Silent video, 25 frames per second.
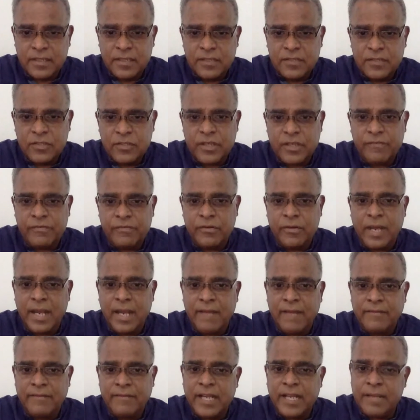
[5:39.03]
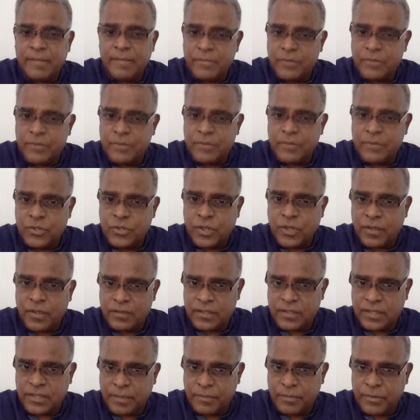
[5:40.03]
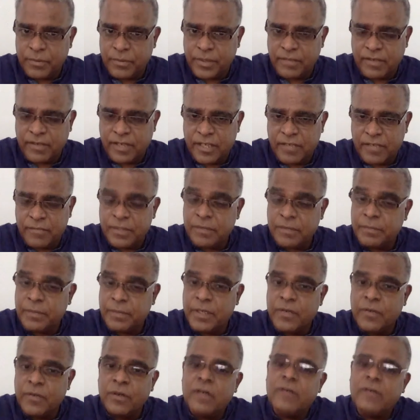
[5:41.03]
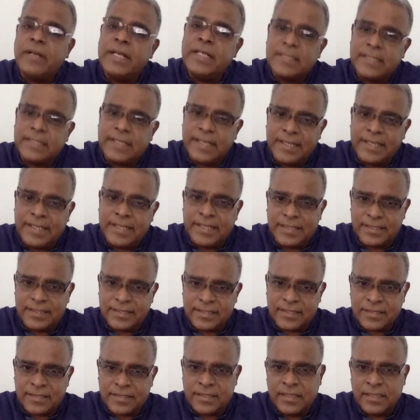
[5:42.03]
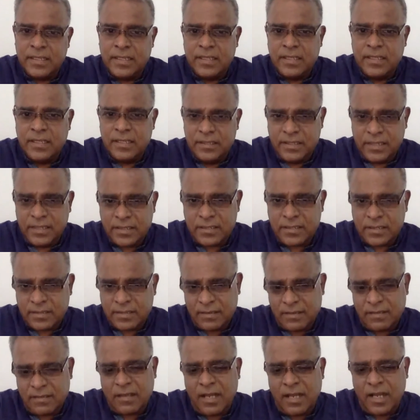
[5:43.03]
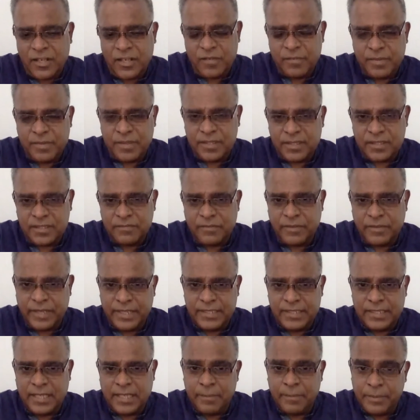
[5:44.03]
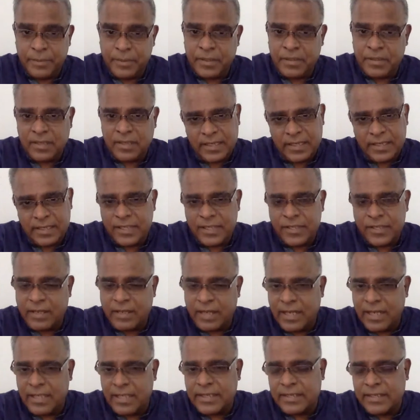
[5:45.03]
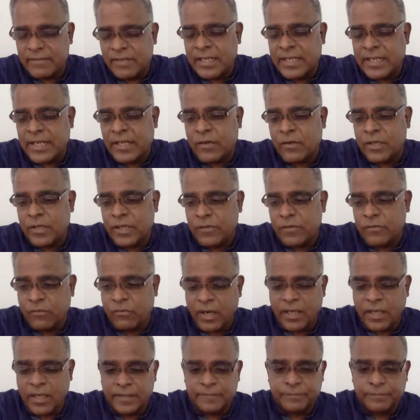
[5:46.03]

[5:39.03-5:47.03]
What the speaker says: So if you have time, you jot down the supporting argument, but don't write sentences, just arguments. For example, I'll tell you, I will take only one.